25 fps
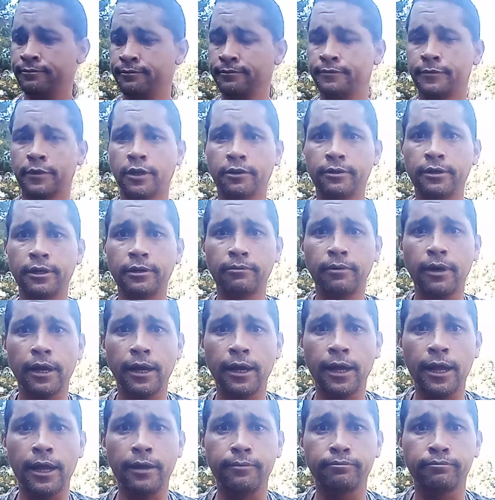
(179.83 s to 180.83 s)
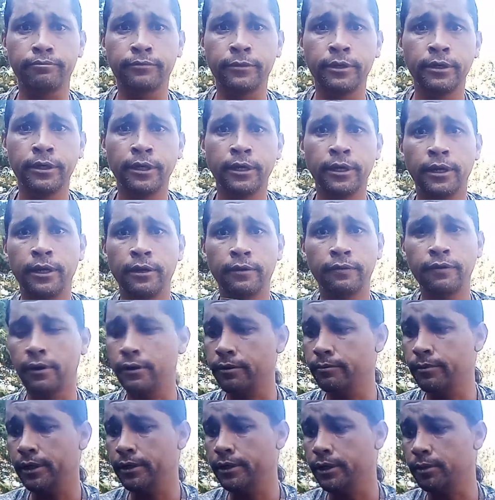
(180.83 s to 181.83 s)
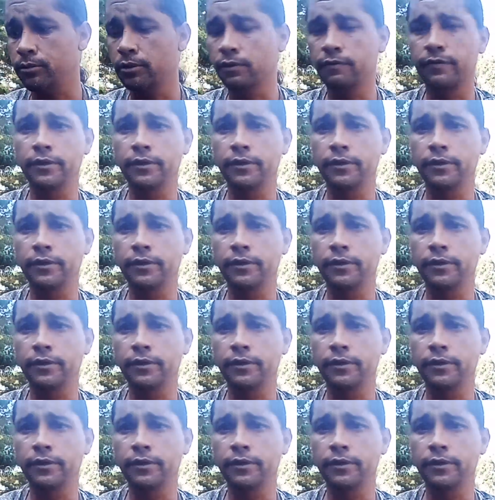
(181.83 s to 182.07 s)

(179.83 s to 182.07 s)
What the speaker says: Y'all know what happened. If I don't make no more